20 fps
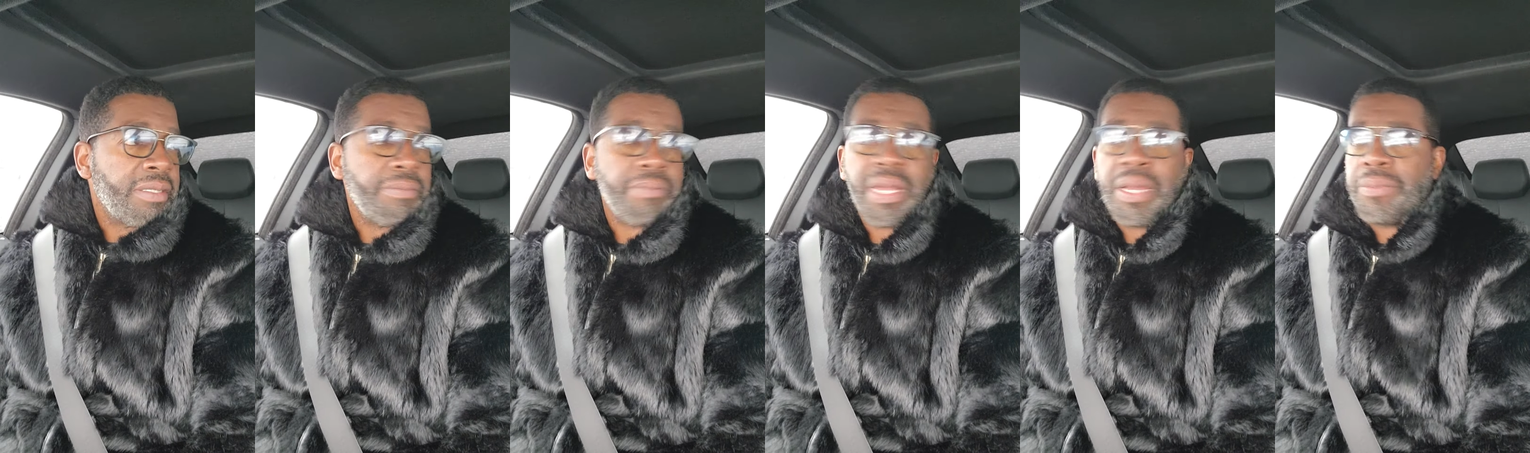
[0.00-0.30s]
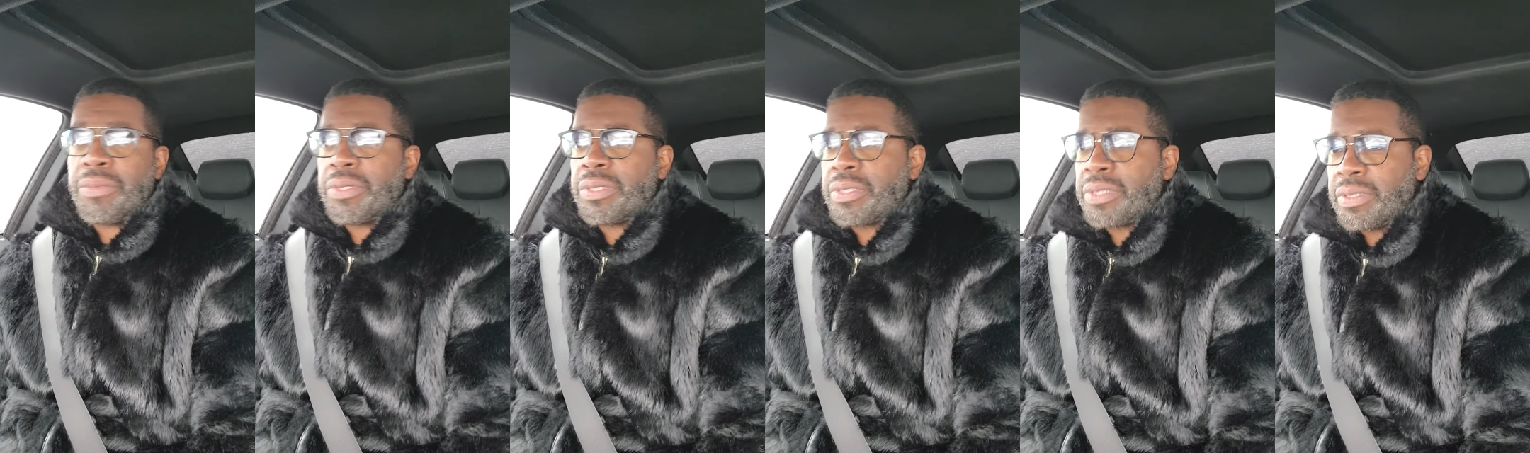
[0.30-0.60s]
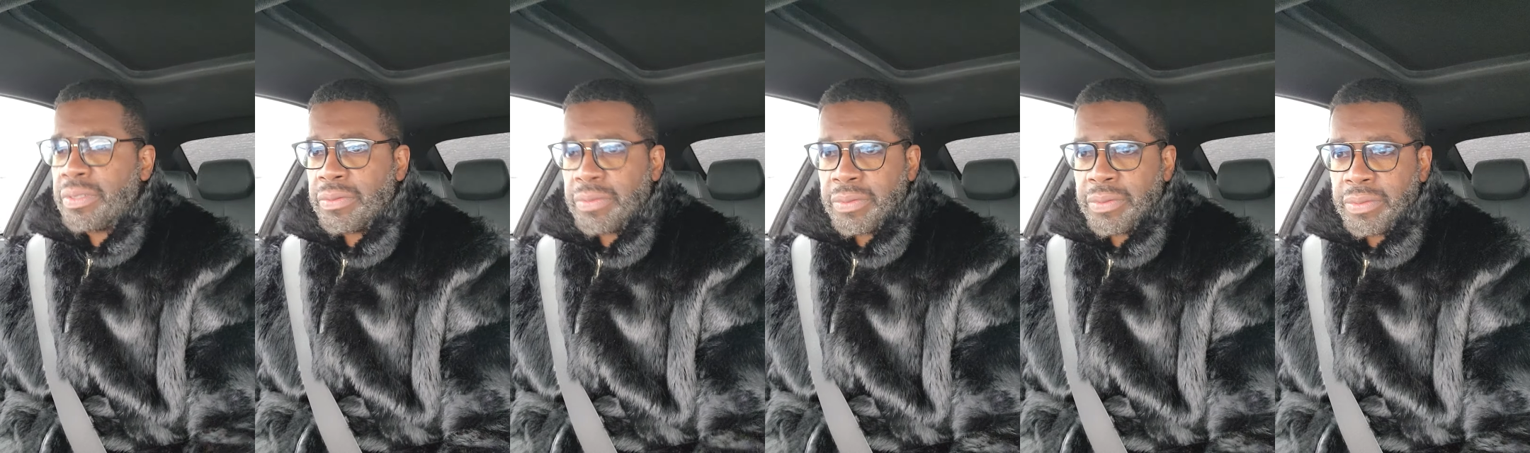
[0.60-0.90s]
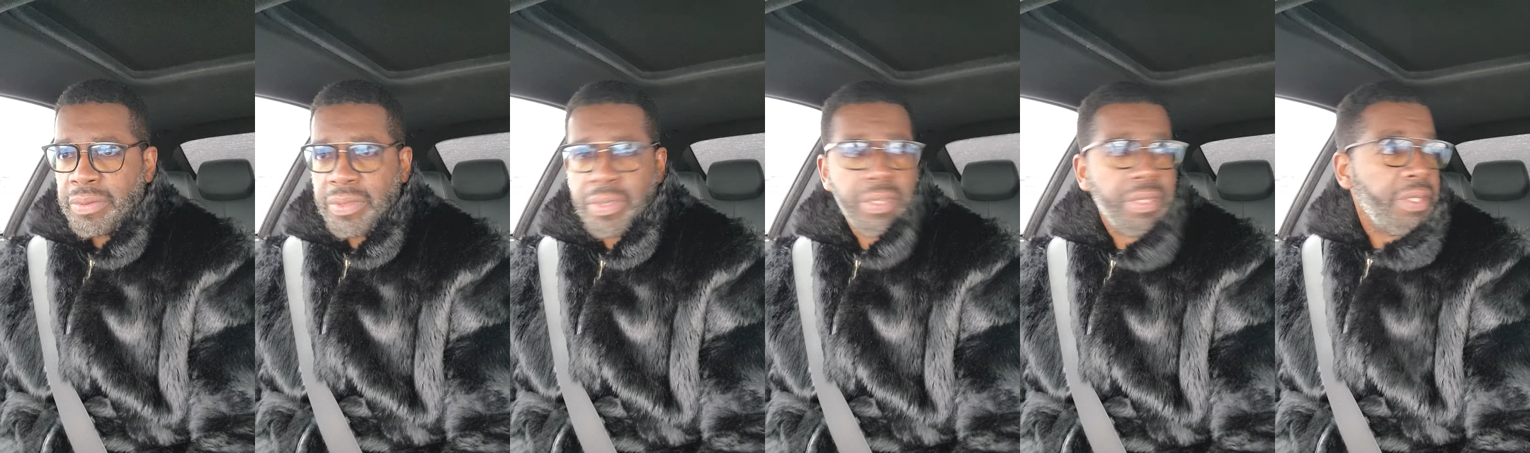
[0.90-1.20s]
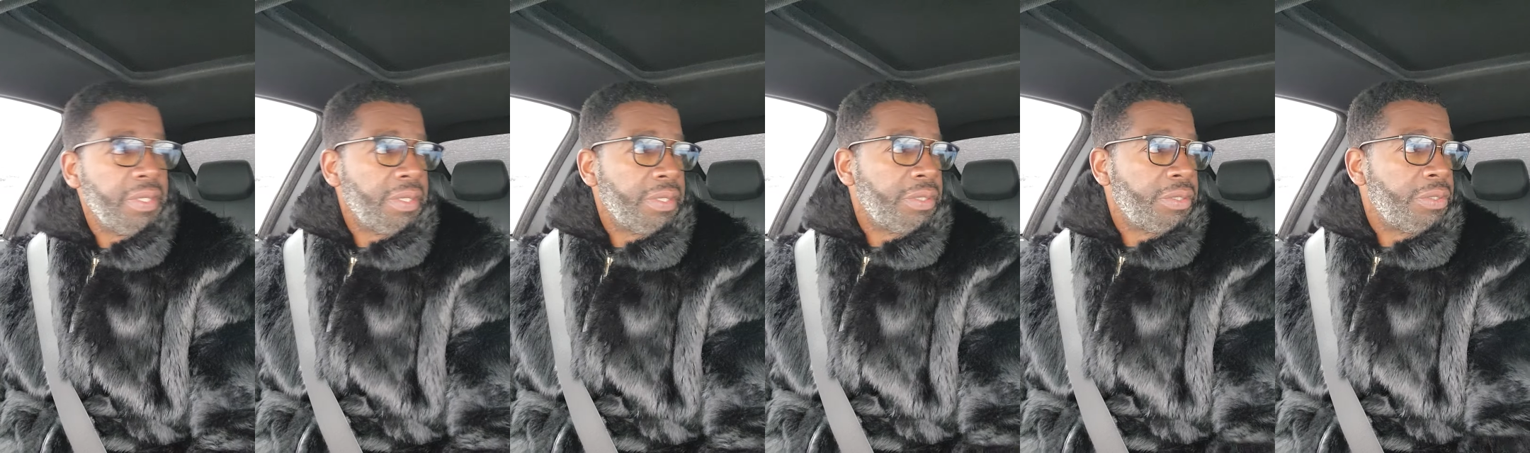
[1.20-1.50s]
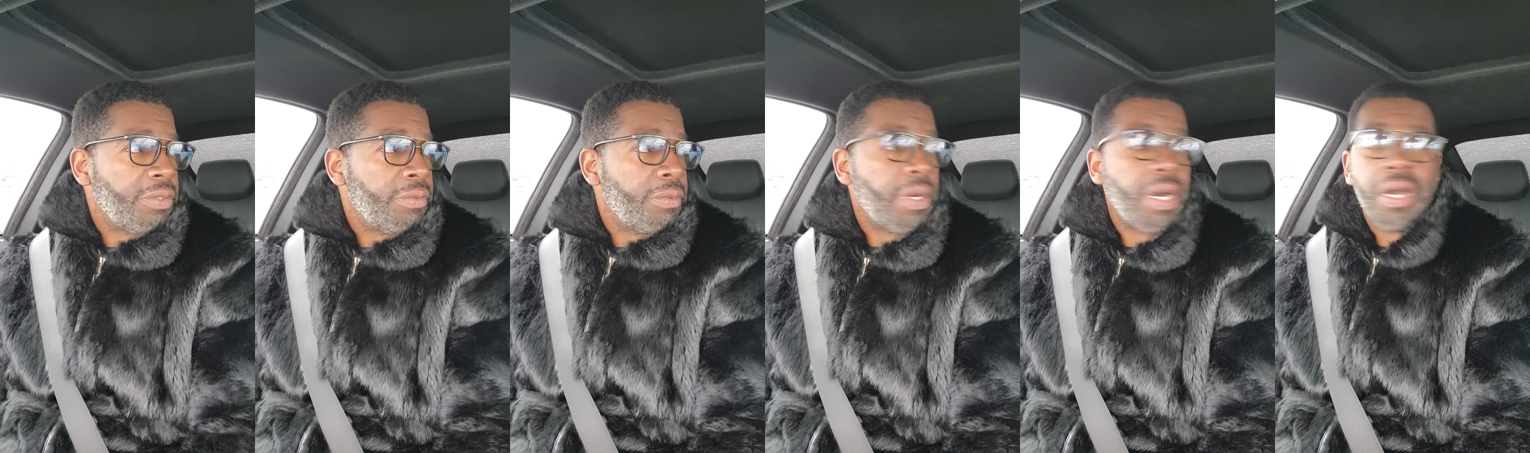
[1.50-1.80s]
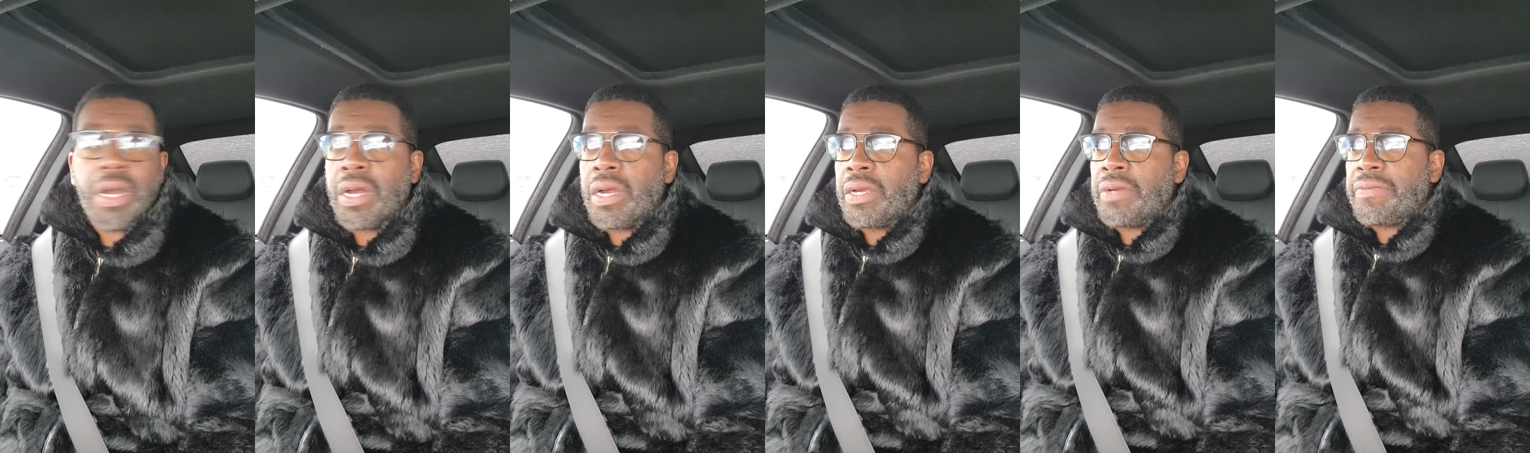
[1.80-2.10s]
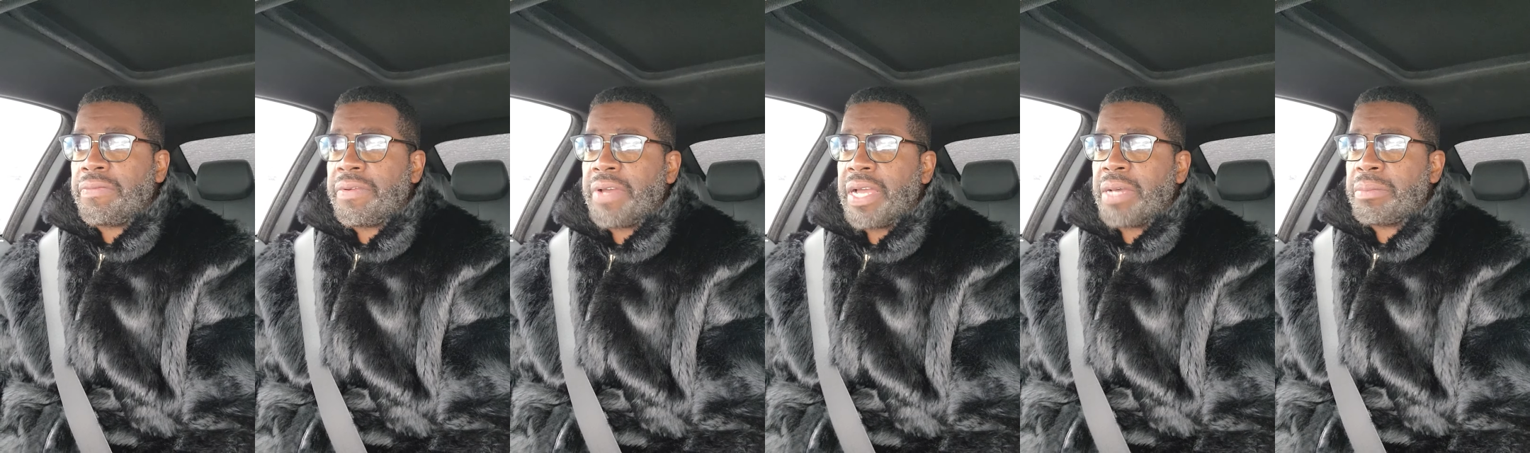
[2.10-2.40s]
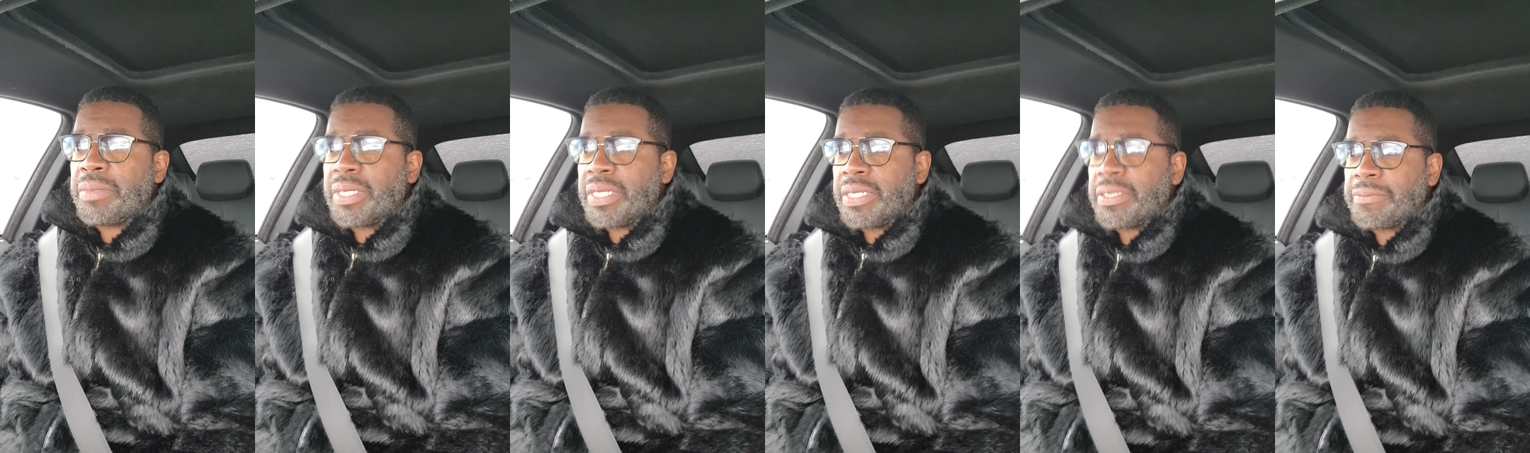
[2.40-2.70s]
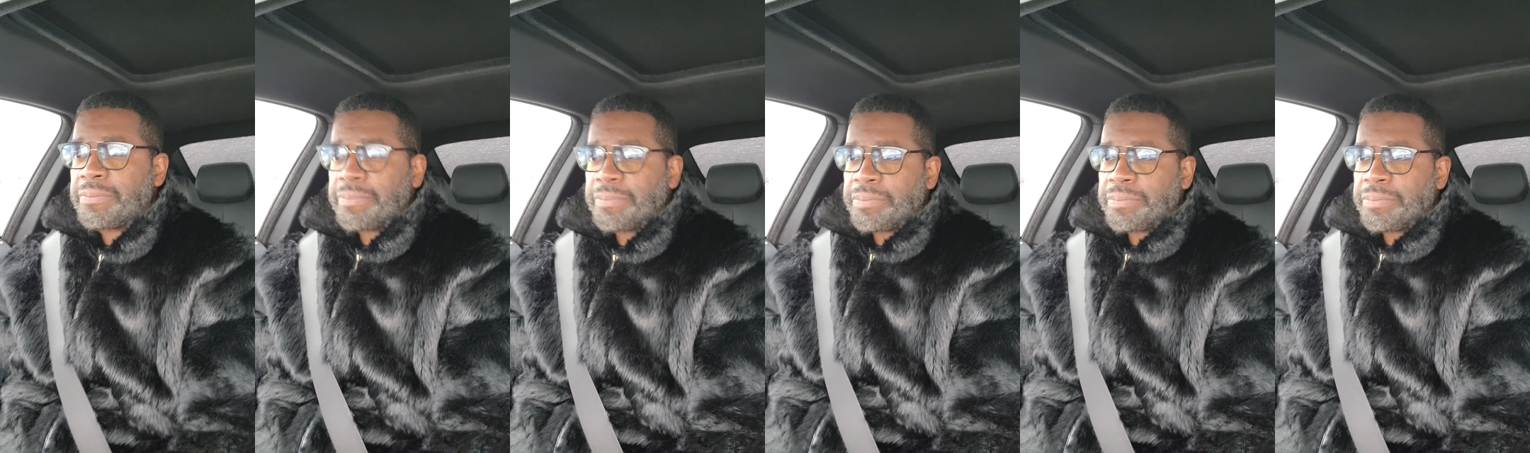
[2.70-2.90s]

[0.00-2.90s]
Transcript: members to our family.